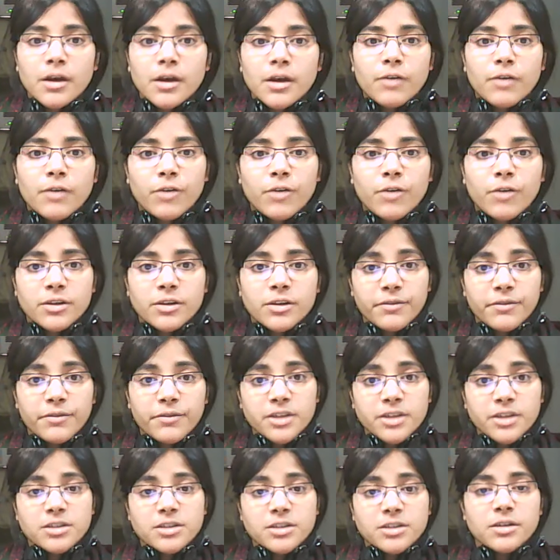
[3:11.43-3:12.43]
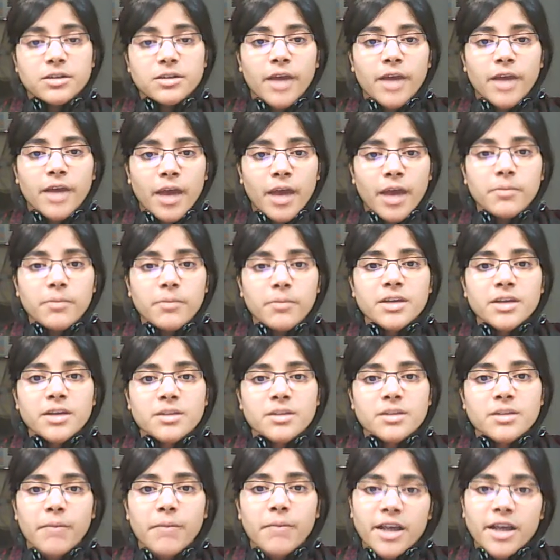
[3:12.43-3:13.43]
for the which m is the
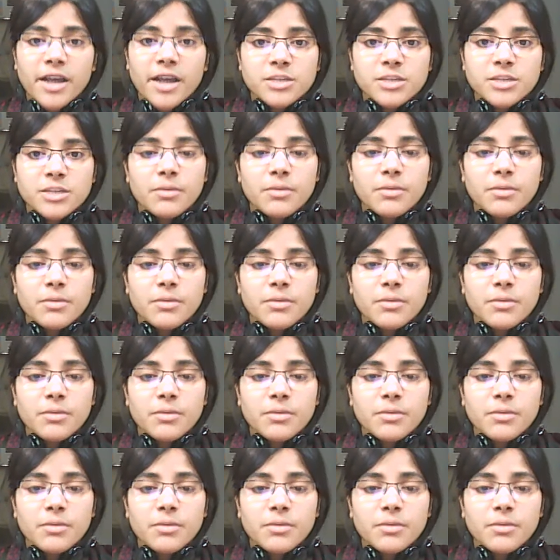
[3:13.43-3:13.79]
maximum